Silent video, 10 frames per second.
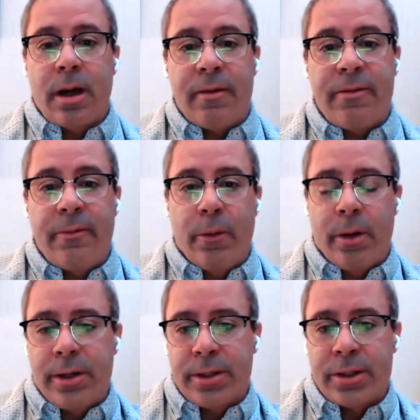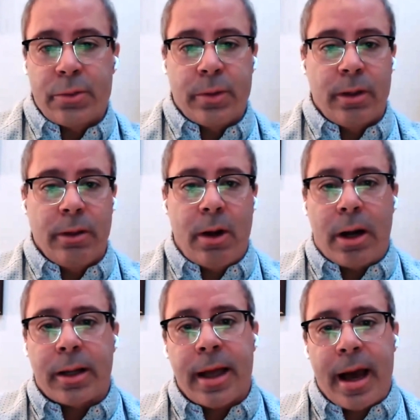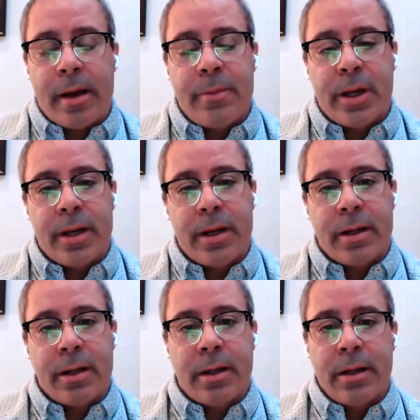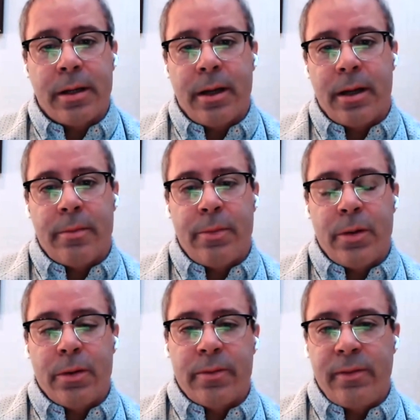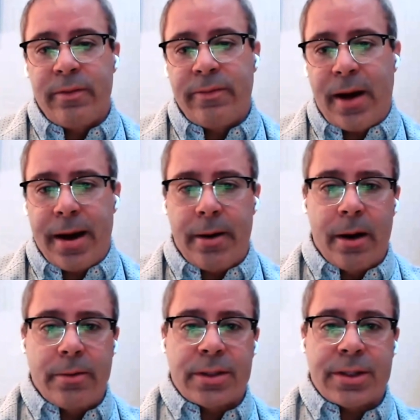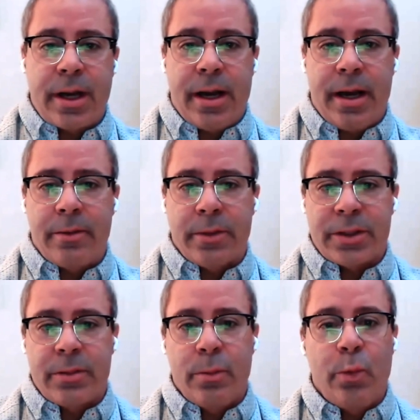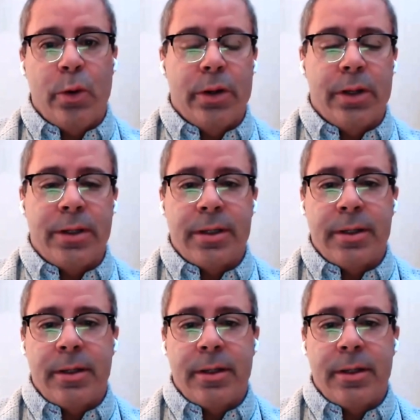a forest with a log cabin and a beautiful fire outside with some wood.